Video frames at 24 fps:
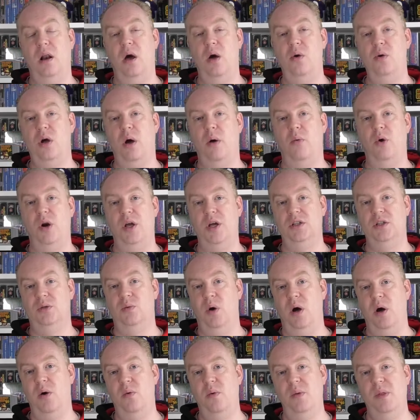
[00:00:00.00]
logo on it as
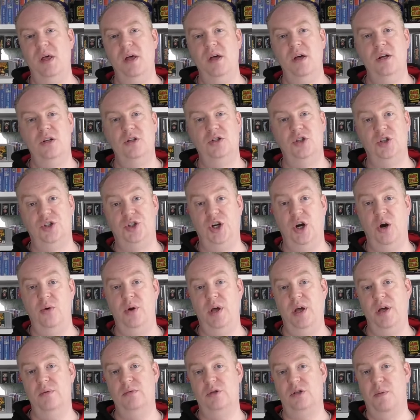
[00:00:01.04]
well, to show
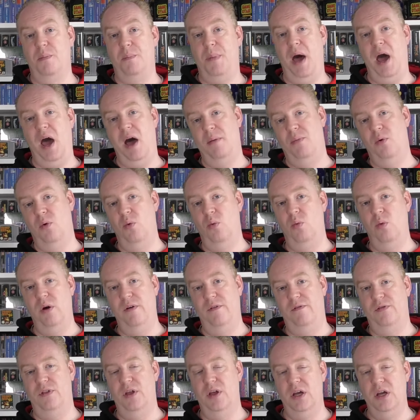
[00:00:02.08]
that it was compatible
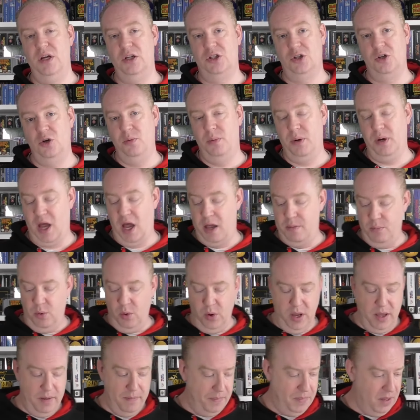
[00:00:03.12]
with the Super Game
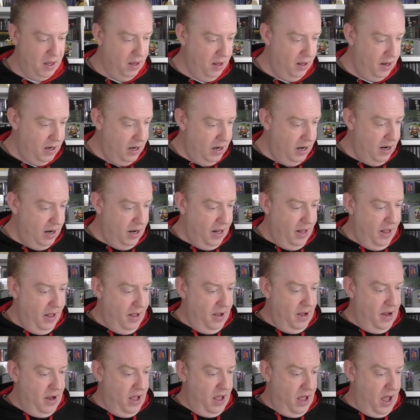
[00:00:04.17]
Boy.
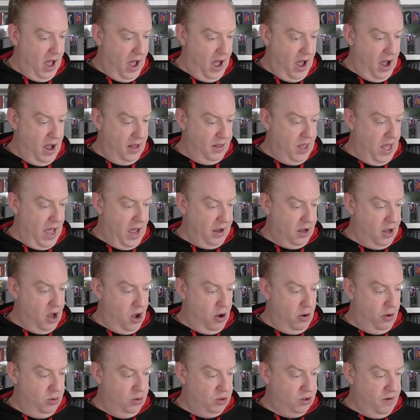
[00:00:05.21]
That
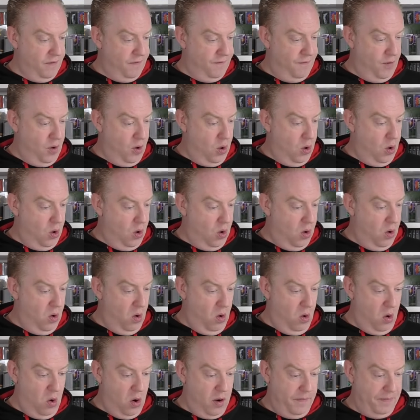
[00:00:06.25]
goes
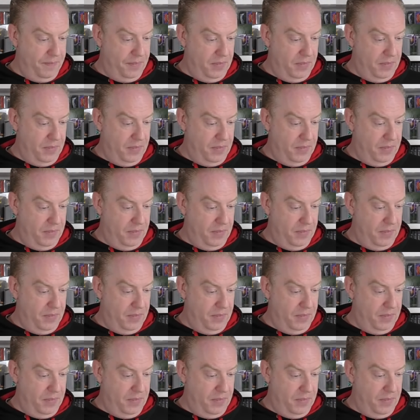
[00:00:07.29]
for